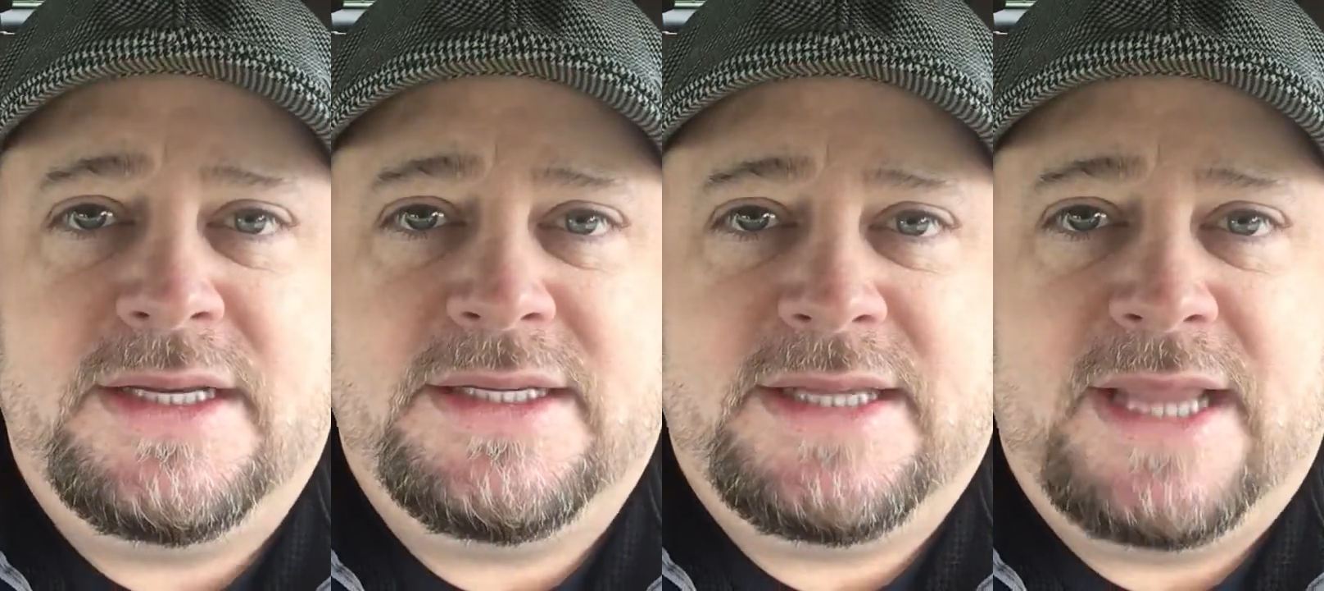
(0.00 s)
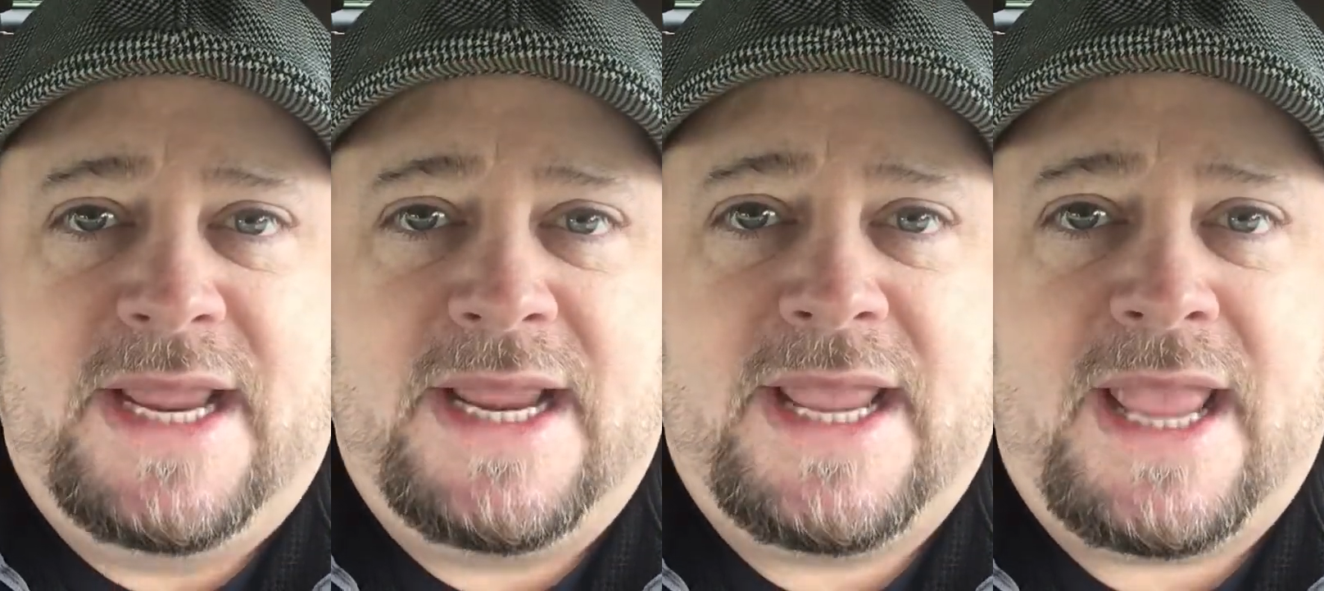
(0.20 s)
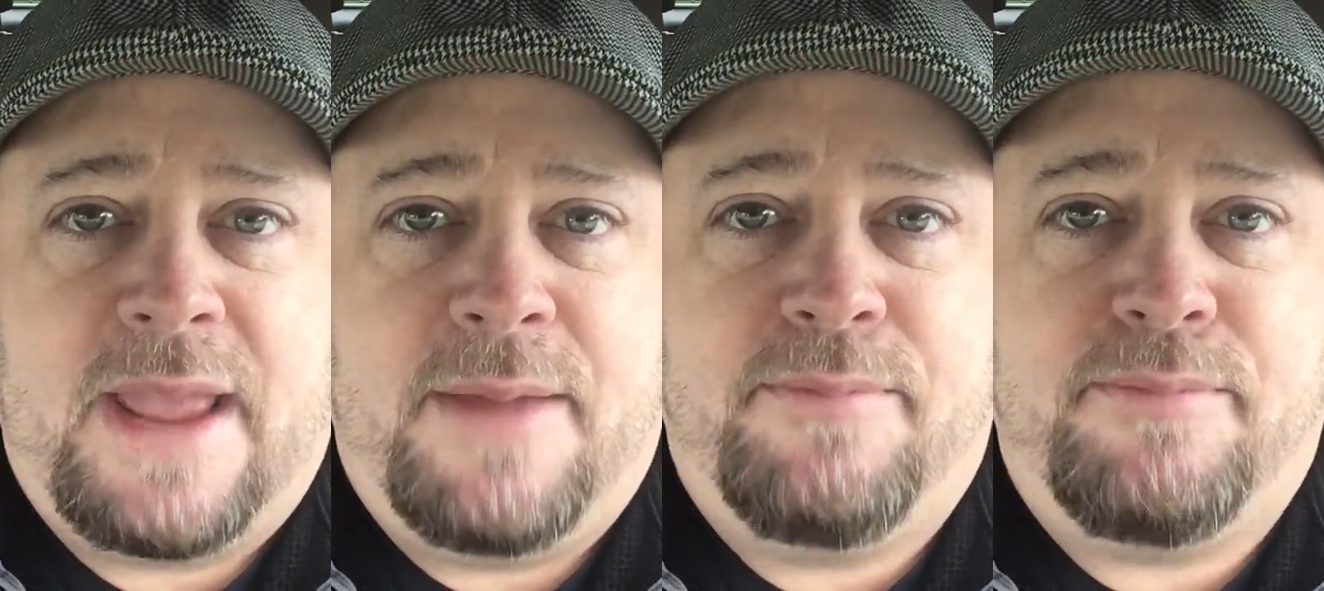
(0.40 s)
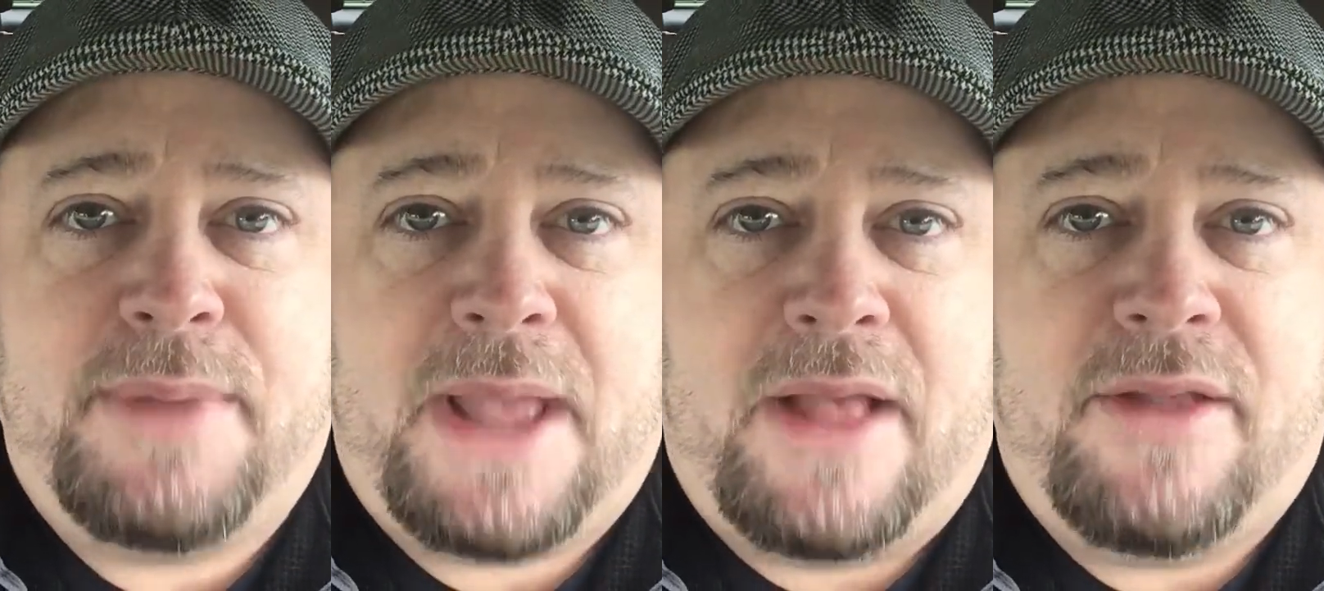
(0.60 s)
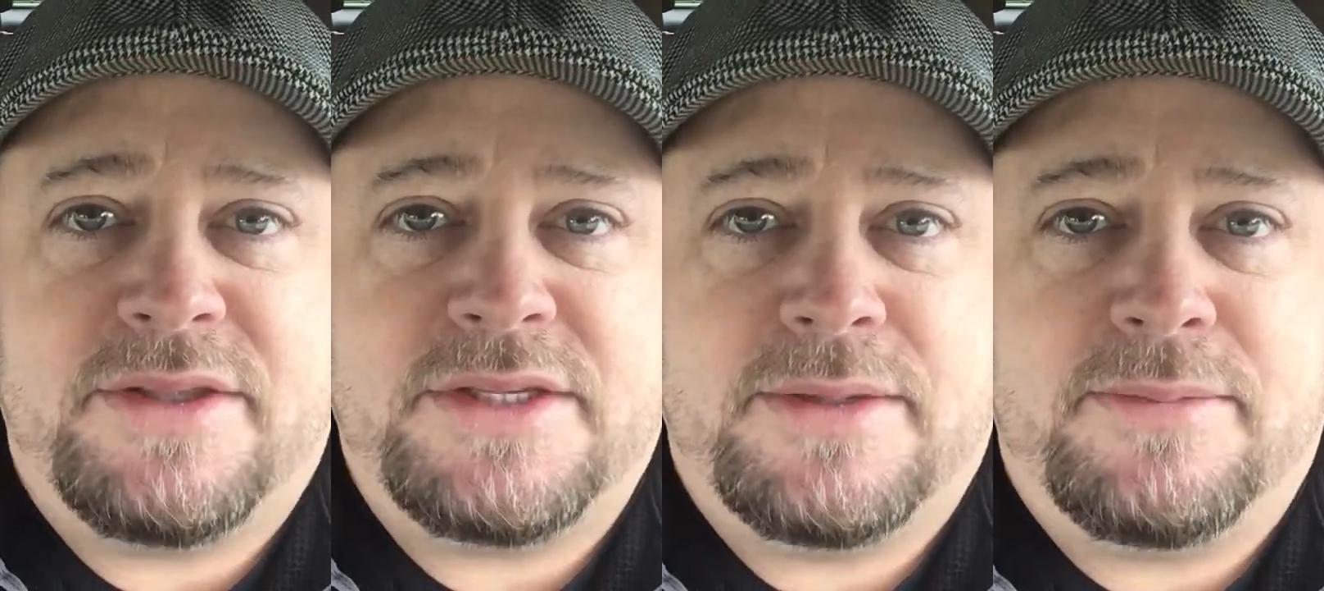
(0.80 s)
take and
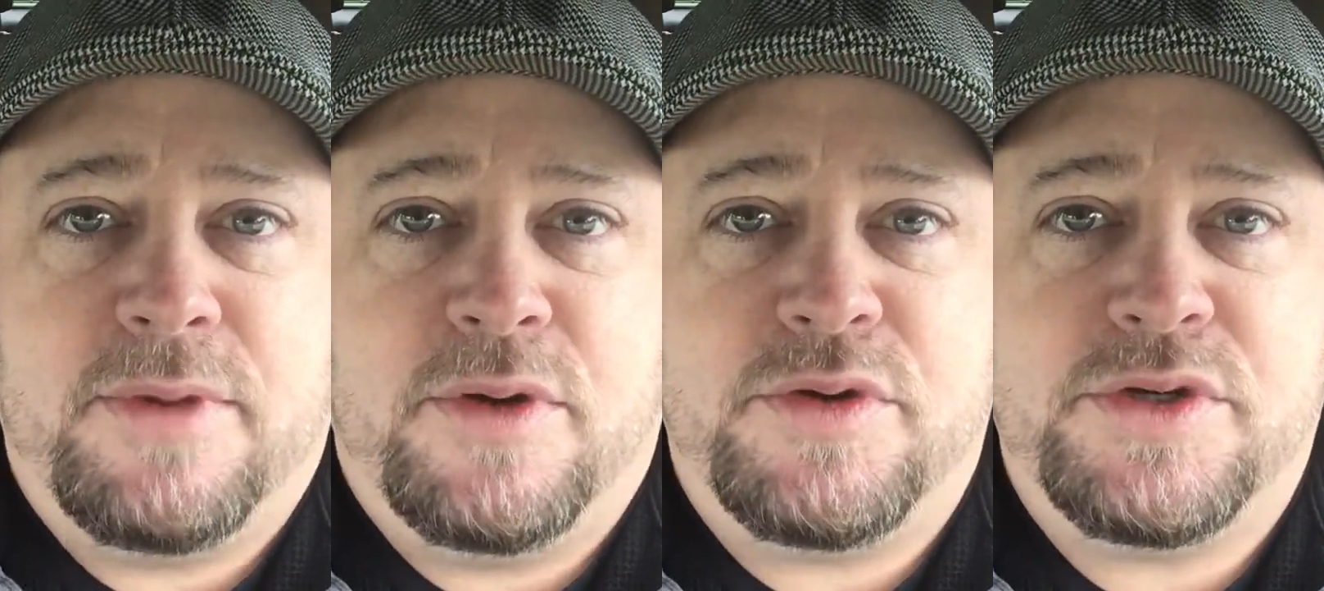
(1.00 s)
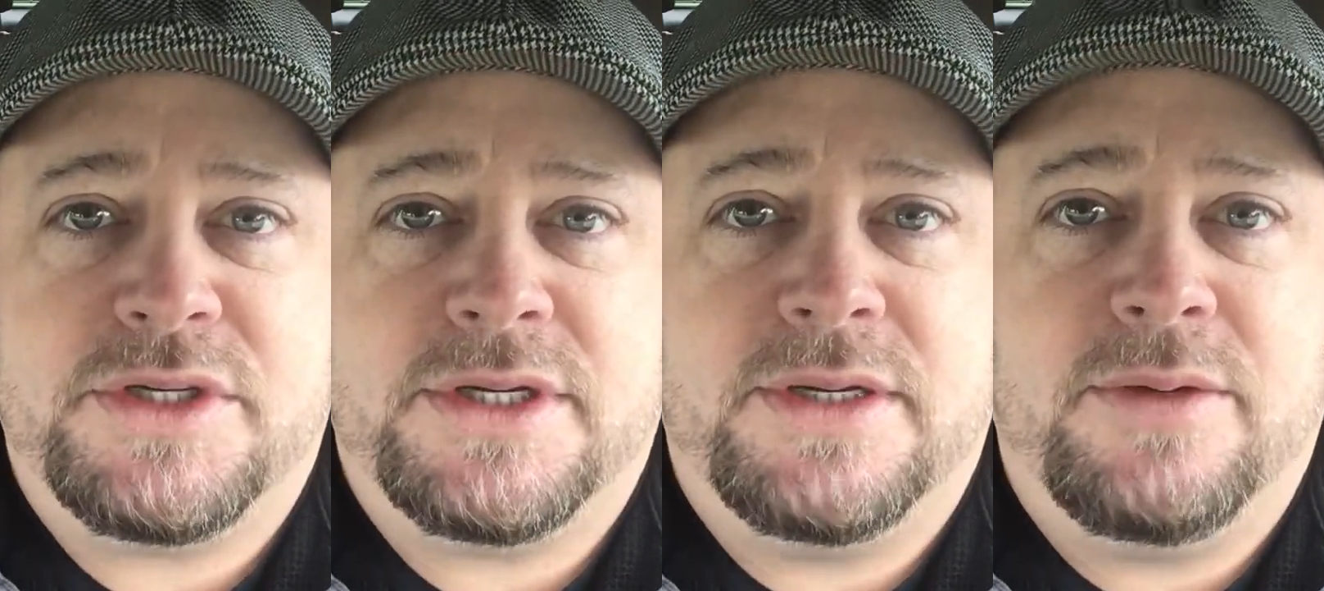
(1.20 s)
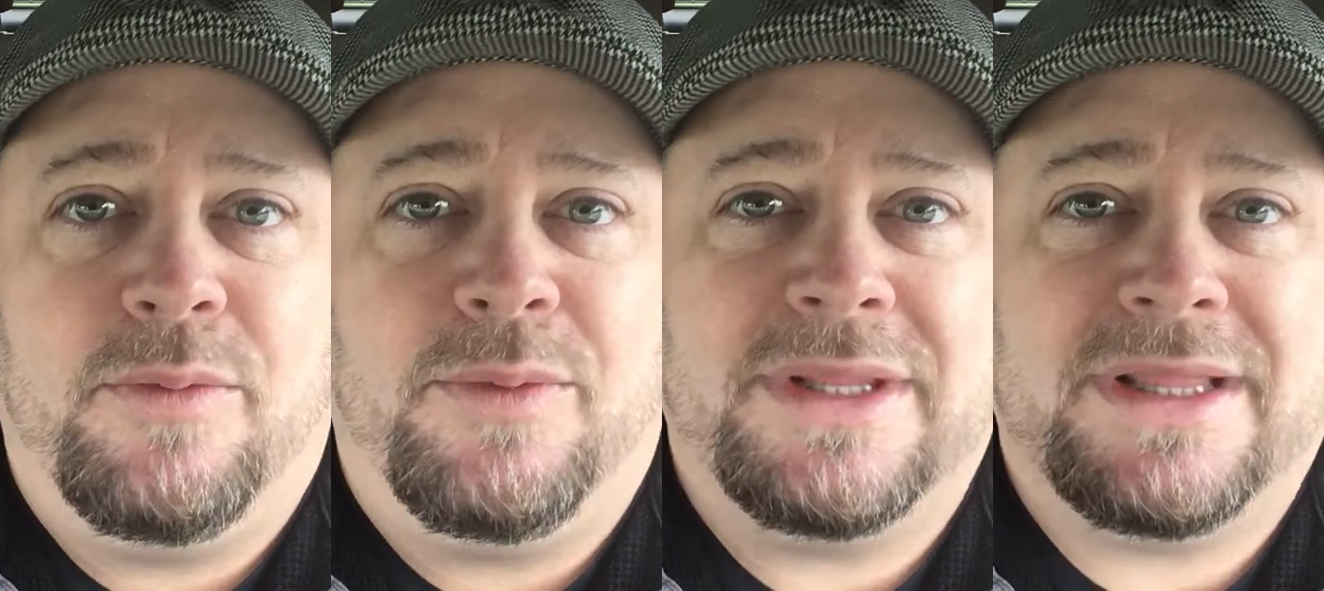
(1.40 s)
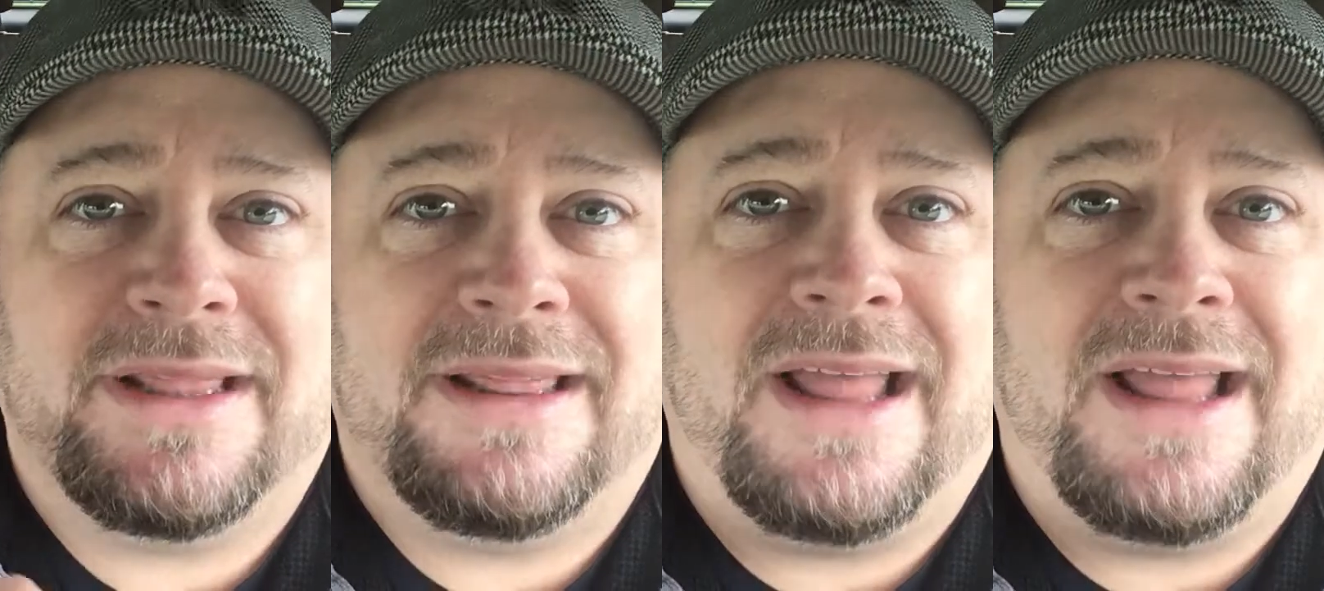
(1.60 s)
balance emotion with